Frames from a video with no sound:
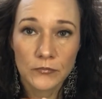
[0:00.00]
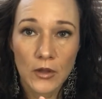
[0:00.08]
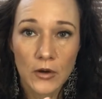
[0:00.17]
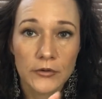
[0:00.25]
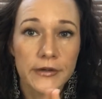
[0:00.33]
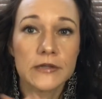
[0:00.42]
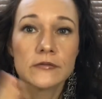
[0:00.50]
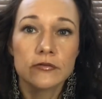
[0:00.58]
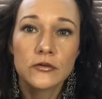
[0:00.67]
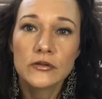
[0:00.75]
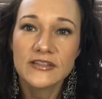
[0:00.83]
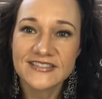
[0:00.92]
All right,
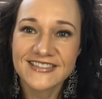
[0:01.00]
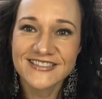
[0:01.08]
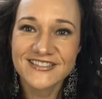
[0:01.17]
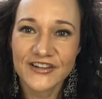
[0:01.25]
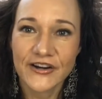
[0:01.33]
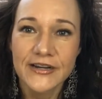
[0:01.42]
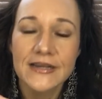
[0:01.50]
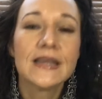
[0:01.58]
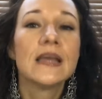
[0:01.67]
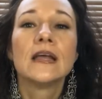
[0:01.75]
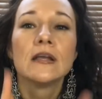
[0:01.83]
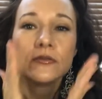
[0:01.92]
so let's get started.
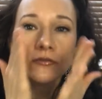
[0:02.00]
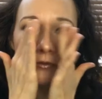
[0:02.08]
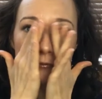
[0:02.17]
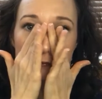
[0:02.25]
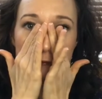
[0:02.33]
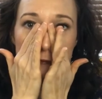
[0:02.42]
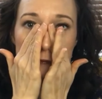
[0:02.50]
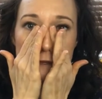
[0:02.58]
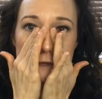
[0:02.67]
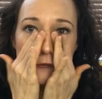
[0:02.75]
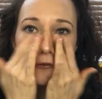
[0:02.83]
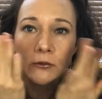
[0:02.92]
So we're going
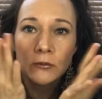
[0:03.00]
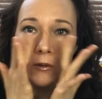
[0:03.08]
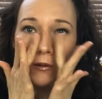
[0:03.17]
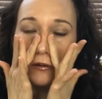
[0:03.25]
to